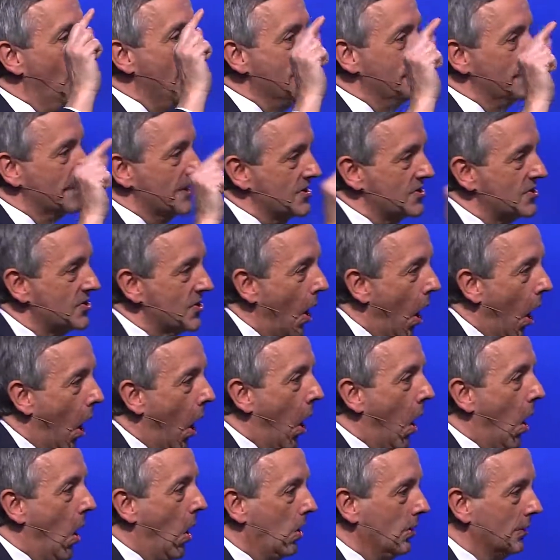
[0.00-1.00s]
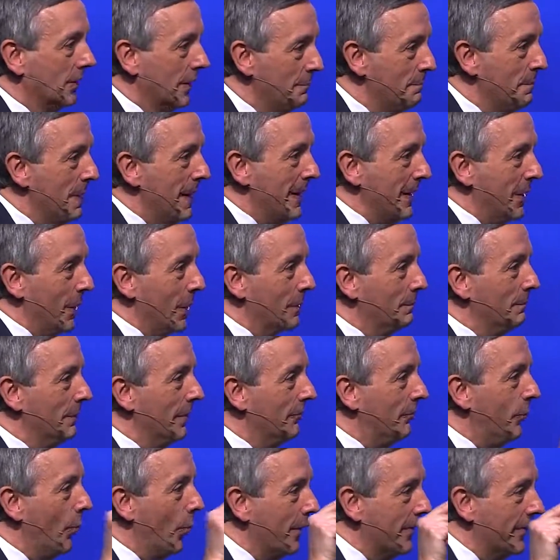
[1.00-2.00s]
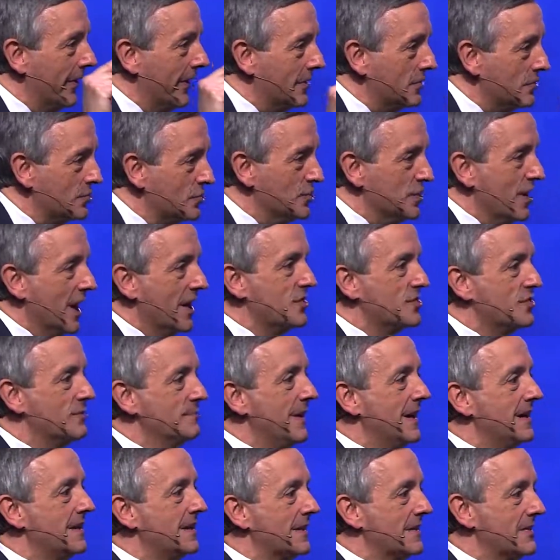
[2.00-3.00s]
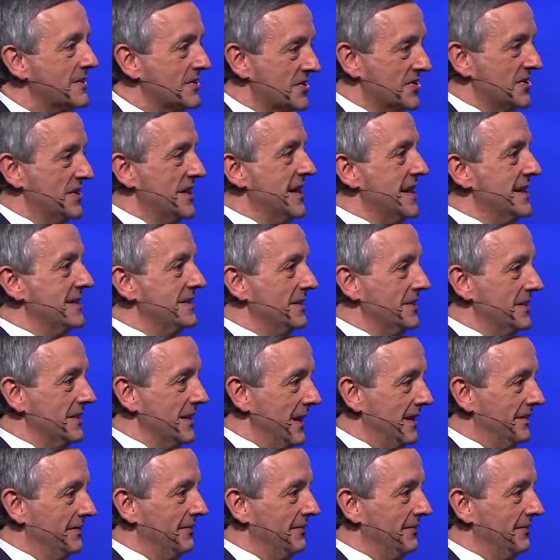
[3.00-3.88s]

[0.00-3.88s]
we must all appear before the judgment seat